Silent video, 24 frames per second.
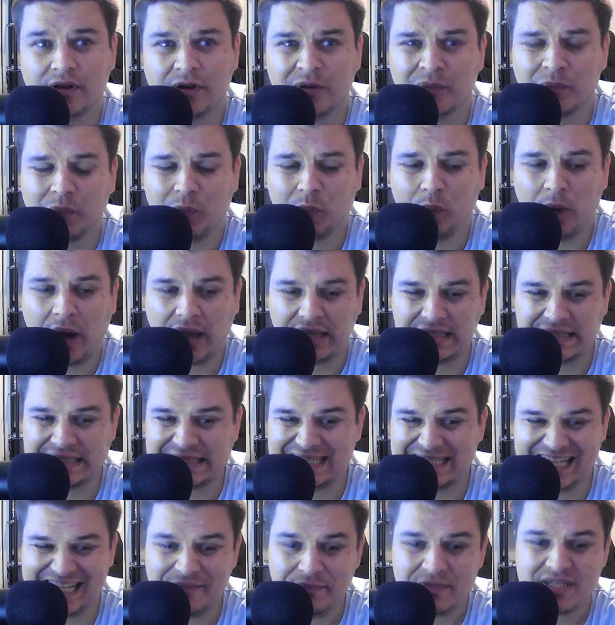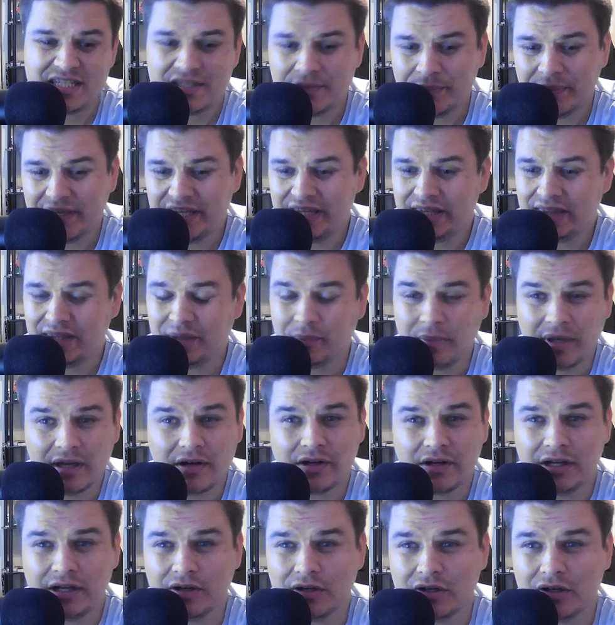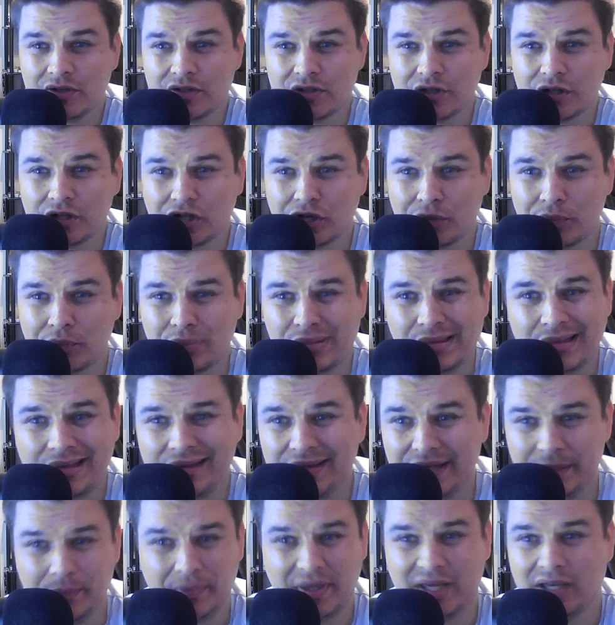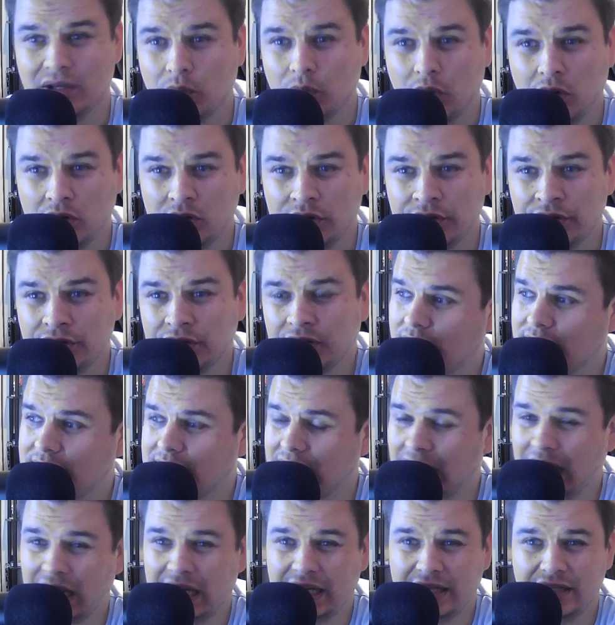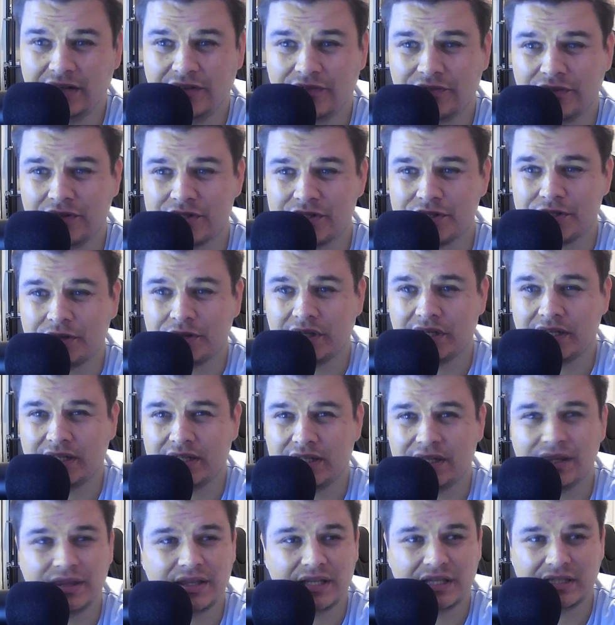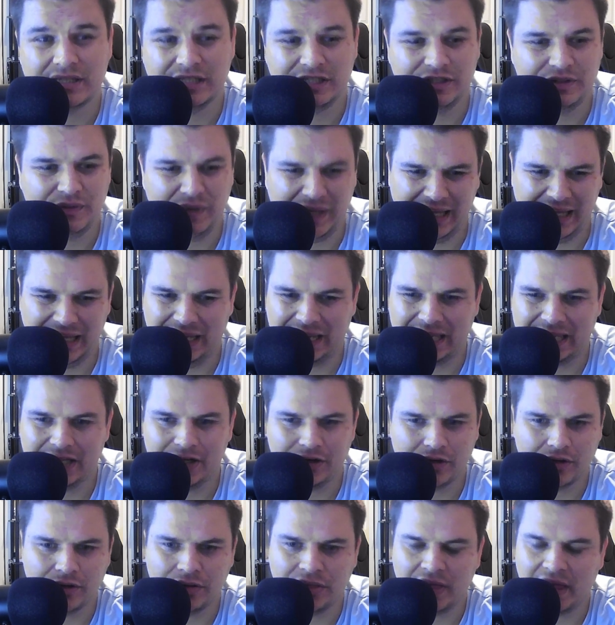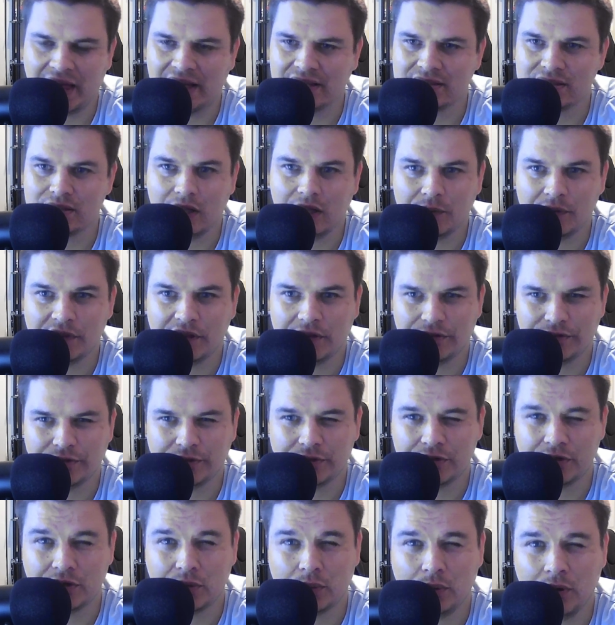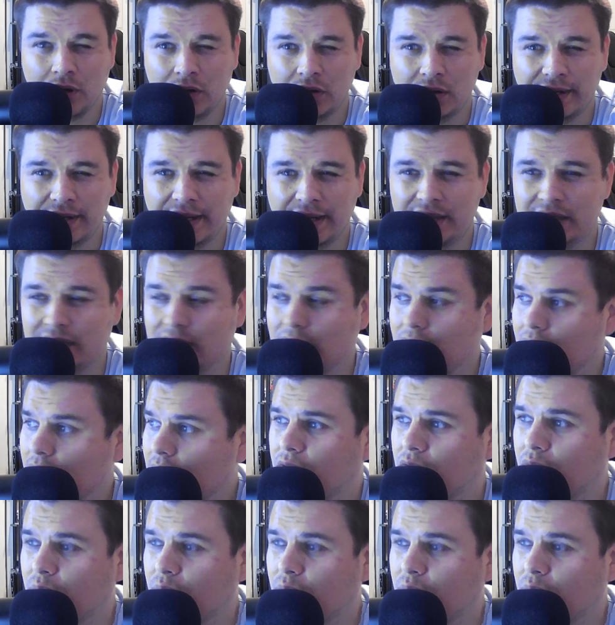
what seem to be the better heroes are completely paywalled. Kind of frustrating to think that you can't get Earth Avillon without throwing your wallet at it.